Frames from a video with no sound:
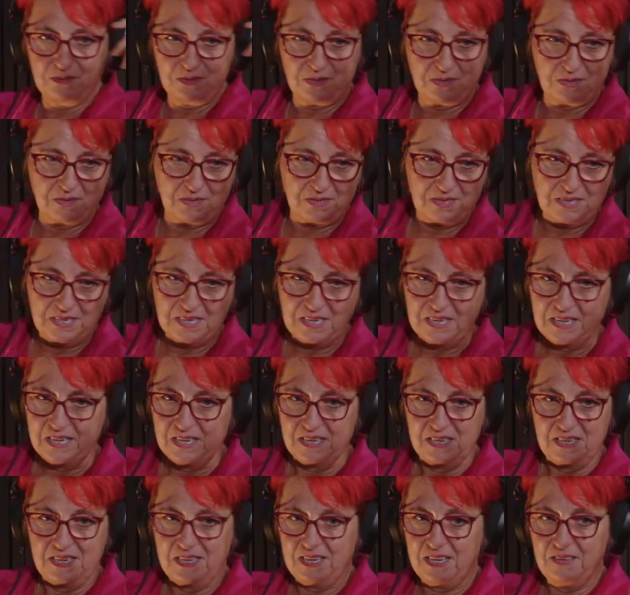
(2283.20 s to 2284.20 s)
or
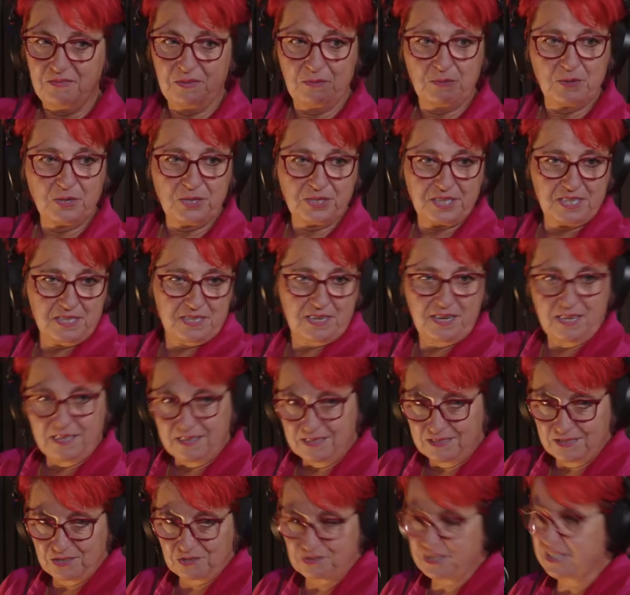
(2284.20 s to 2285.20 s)
even walking down
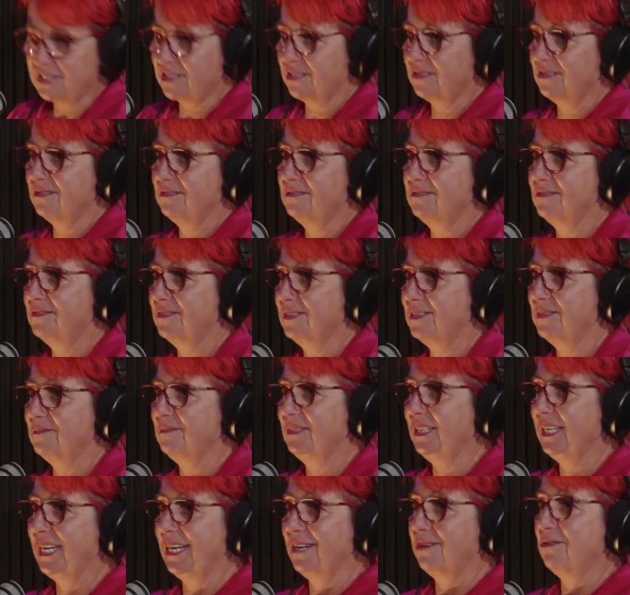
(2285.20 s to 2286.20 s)
the streets of
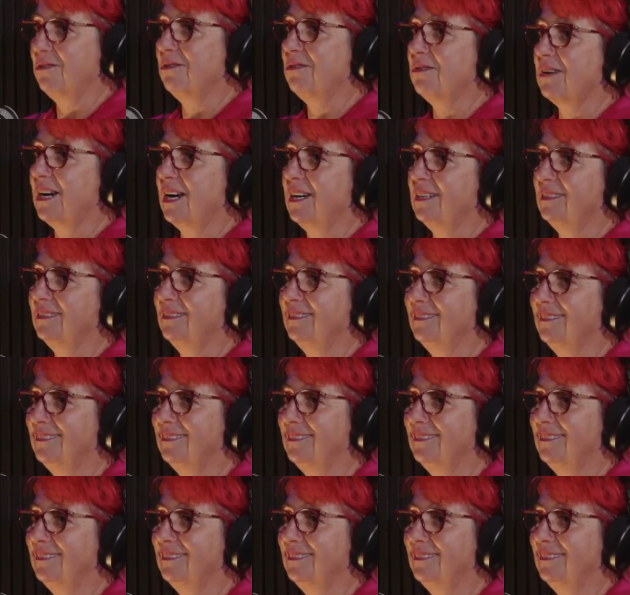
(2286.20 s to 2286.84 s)
Leonora